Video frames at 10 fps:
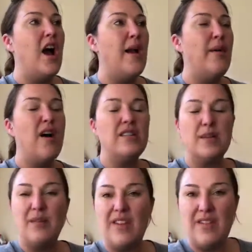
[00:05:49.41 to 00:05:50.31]

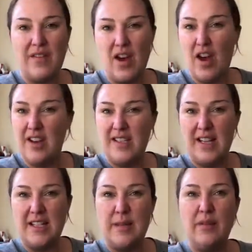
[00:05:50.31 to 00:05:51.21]
ask them if they've ever heard of
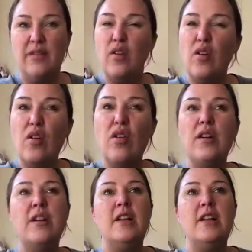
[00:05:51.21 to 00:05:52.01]
Scentsy before.